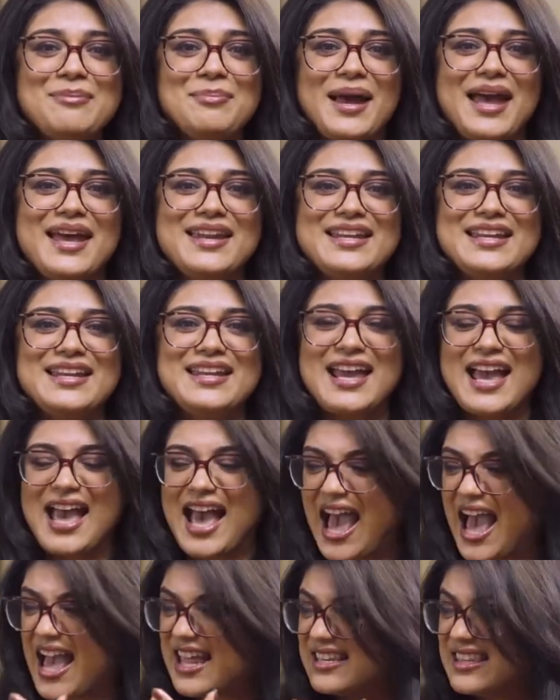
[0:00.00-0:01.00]
penny
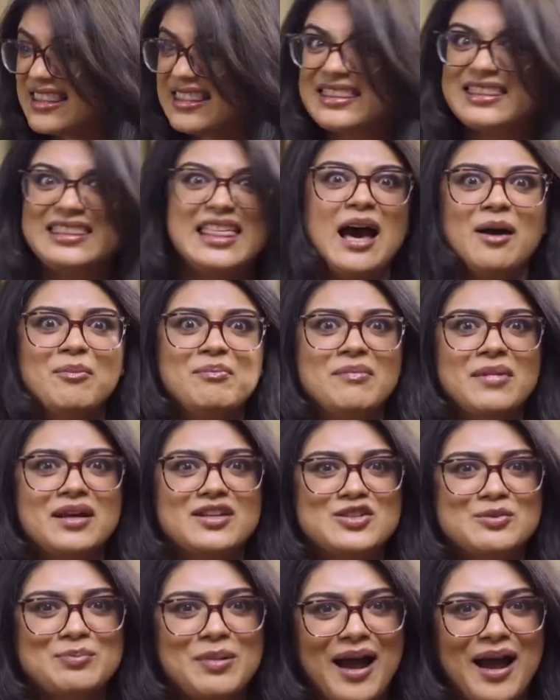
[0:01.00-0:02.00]
had that much